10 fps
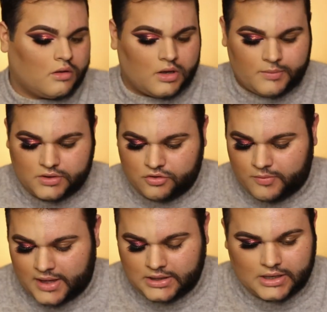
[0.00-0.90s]
Let me do
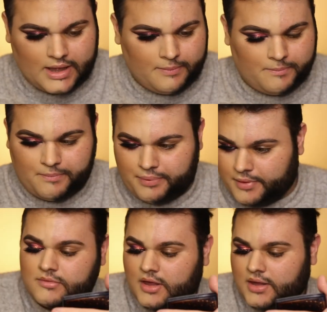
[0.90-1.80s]
my lip,
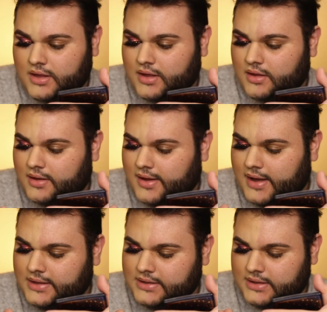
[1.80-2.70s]
taking
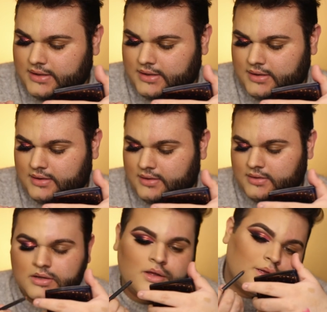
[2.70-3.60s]
Kylie
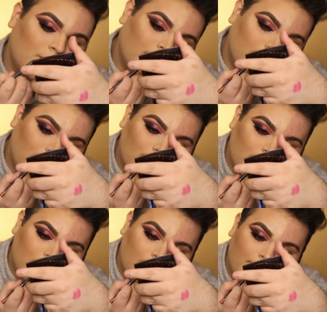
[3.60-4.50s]

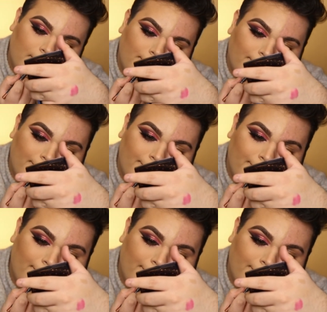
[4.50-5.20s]
Ginger lip liner.